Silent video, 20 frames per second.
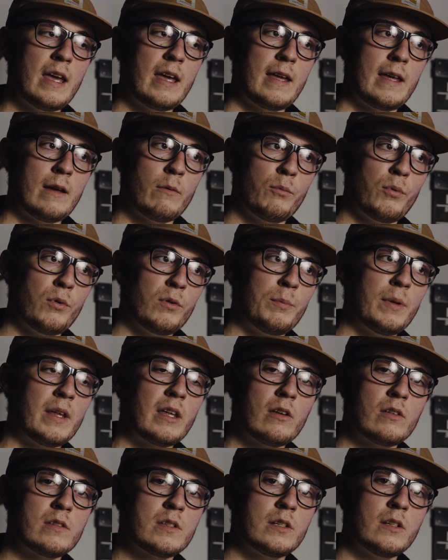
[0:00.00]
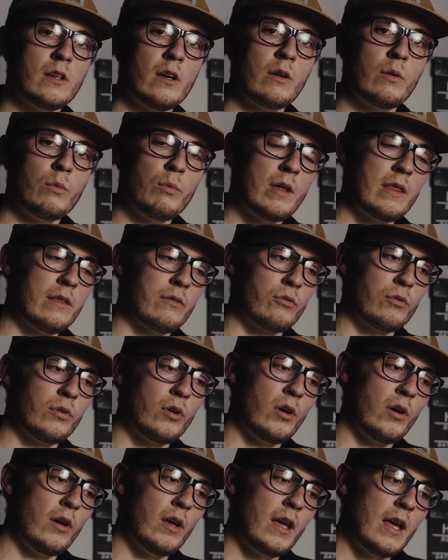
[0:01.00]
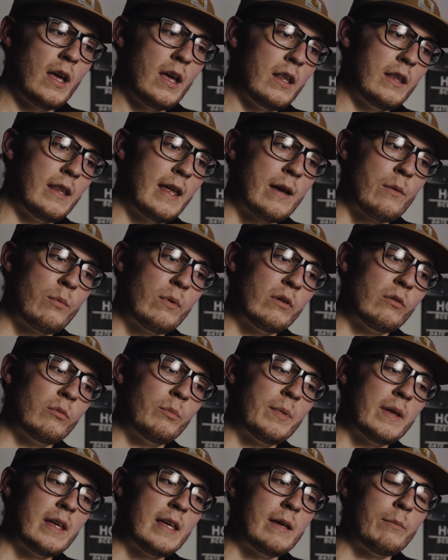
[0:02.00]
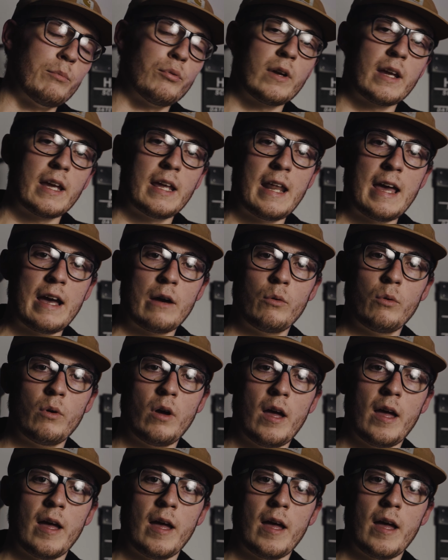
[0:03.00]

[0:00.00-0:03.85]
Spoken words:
It would be good to know whether or not they will be bringing out